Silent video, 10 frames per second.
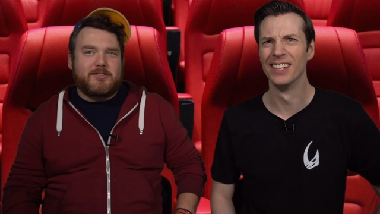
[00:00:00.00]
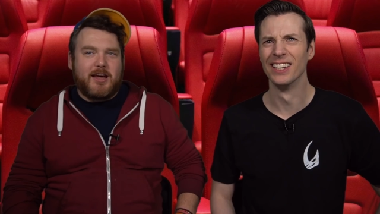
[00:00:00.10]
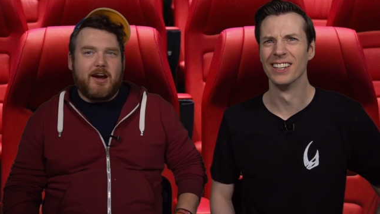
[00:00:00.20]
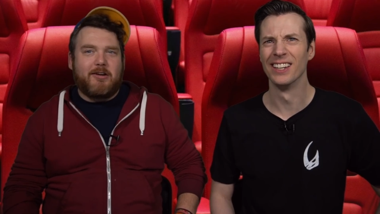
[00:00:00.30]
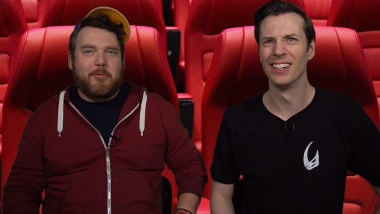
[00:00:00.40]

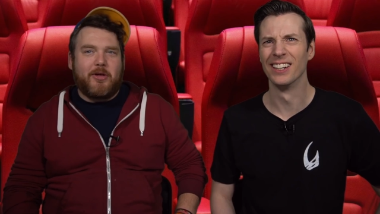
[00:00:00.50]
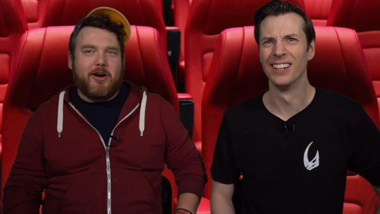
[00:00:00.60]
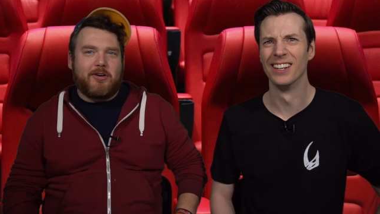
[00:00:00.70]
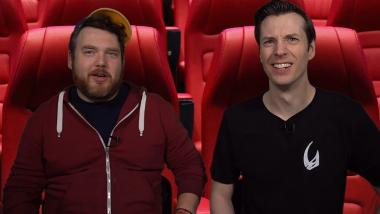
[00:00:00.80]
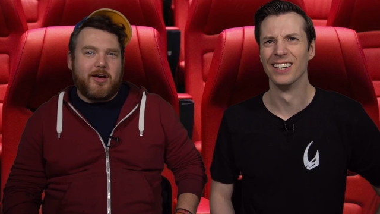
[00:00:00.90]
Speaker 1: terrible
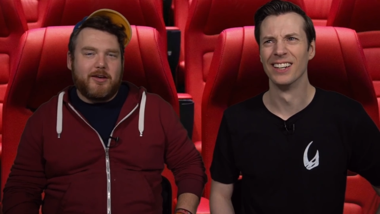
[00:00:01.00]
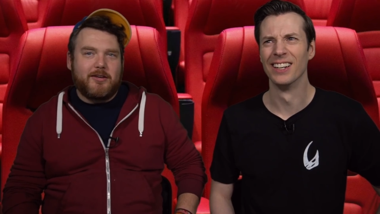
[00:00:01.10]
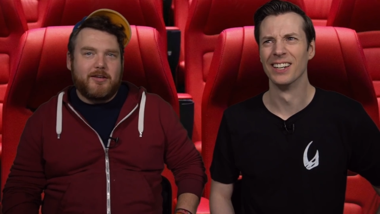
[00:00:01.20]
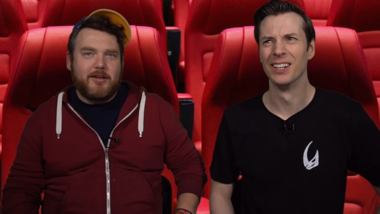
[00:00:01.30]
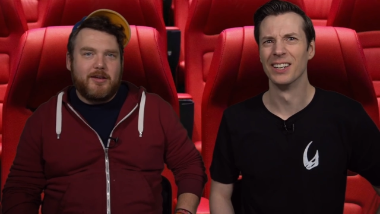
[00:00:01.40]
haircut.
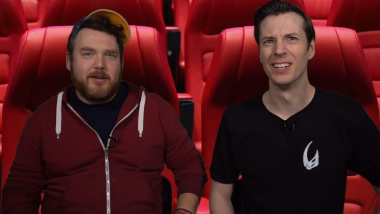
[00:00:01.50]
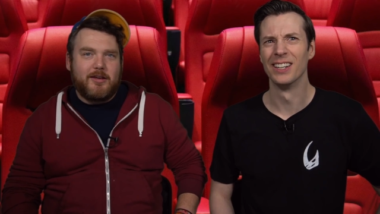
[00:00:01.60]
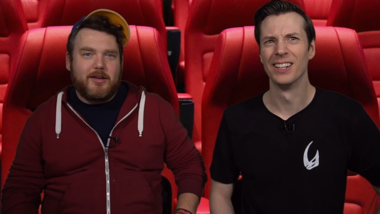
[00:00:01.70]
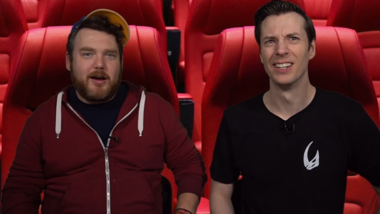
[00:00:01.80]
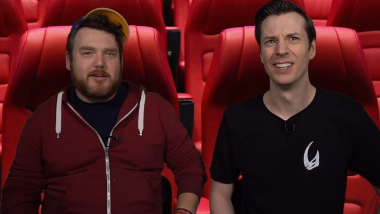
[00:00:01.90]

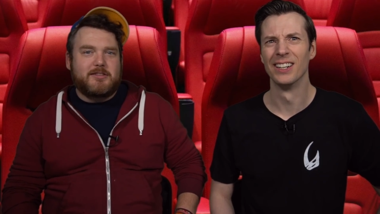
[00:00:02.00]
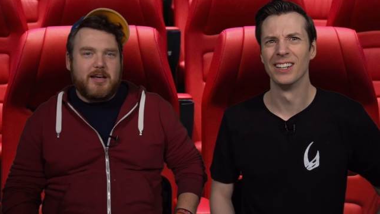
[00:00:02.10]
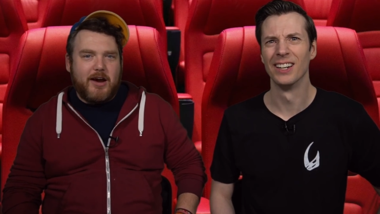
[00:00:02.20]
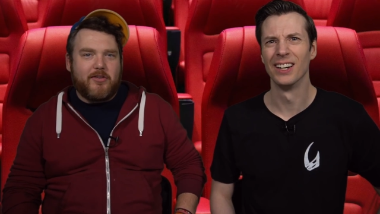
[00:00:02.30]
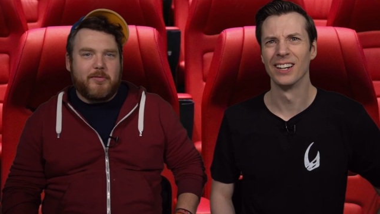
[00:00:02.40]
A
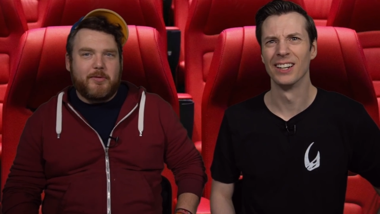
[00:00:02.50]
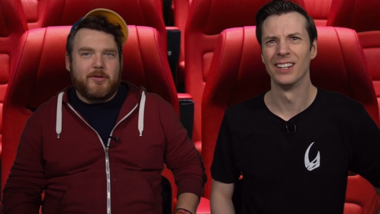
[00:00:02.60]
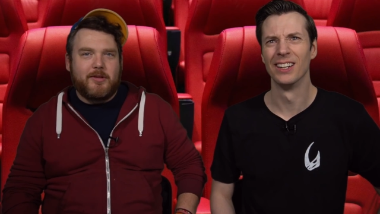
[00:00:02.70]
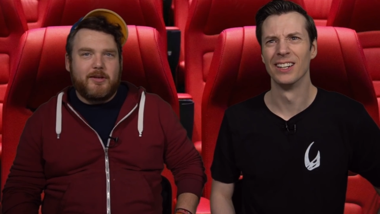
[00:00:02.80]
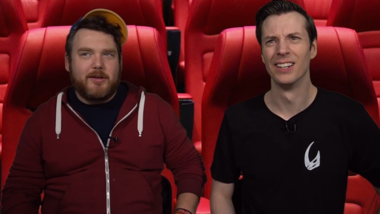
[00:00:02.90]

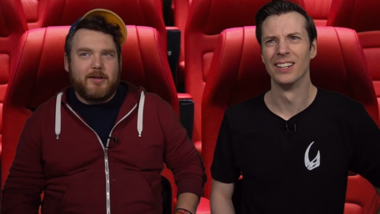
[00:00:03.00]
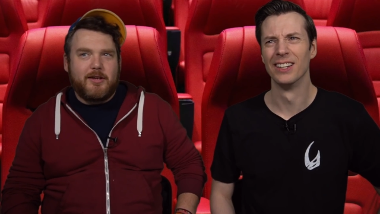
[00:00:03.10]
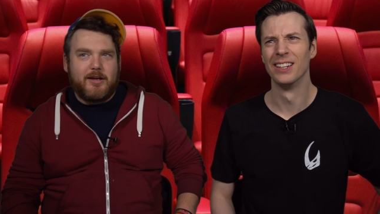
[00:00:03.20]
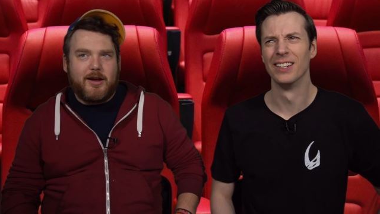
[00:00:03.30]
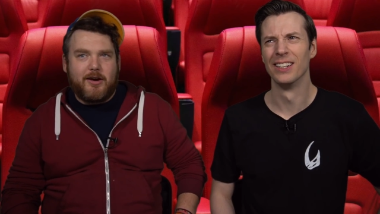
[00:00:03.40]
terrible
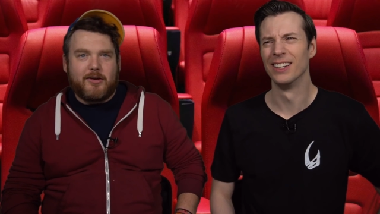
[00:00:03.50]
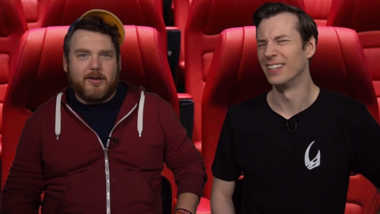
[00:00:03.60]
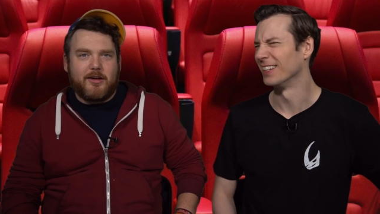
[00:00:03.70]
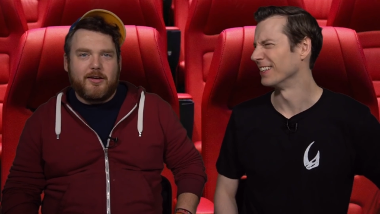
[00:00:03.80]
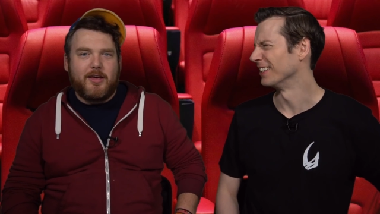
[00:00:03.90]

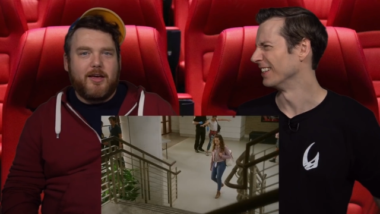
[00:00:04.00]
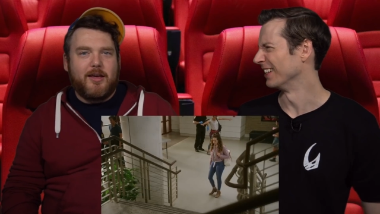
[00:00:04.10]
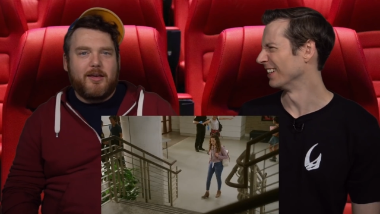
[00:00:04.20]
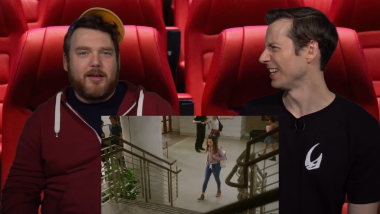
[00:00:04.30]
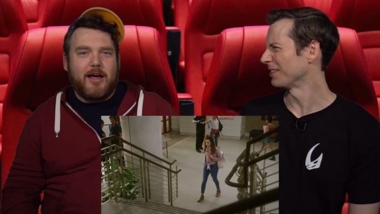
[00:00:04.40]
haircut.
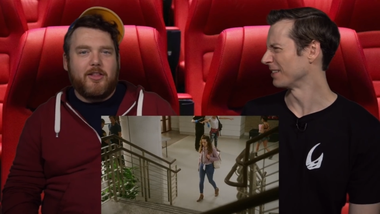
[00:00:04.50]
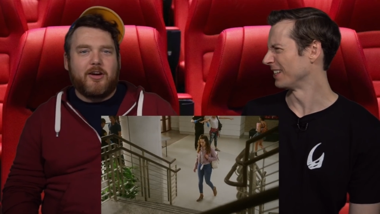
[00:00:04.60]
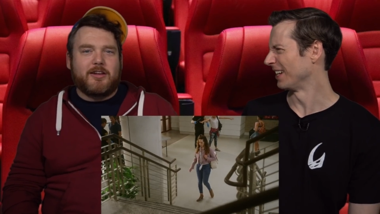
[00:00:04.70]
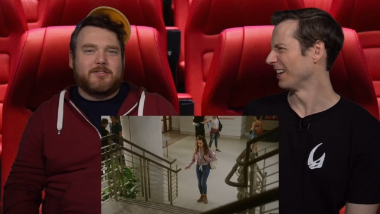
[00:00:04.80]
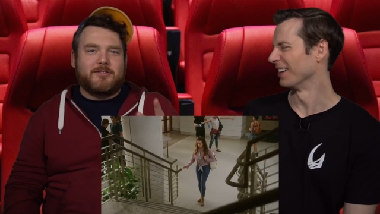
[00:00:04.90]
That's hey,
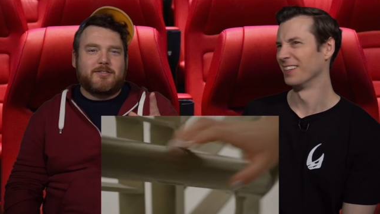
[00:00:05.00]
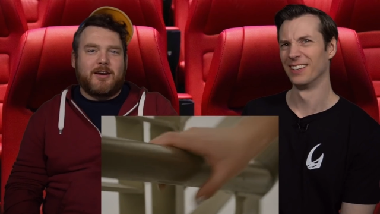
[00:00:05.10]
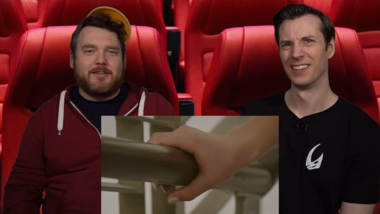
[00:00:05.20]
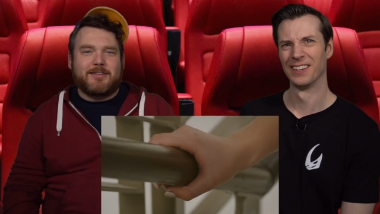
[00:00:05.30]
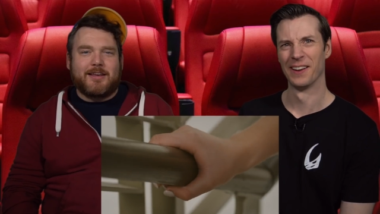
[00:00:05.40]
look, it's the
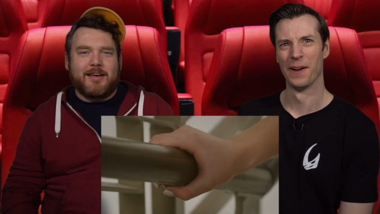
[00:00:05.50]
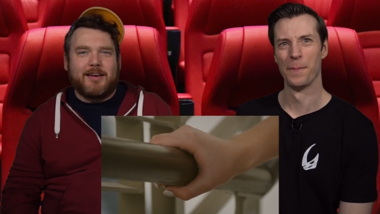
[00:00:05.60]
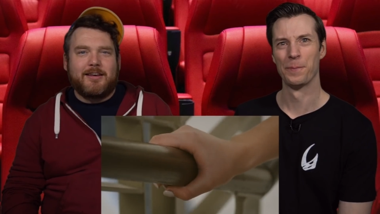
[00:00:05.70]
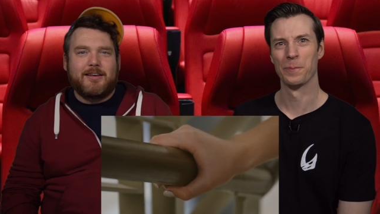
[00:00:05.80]
stairs again.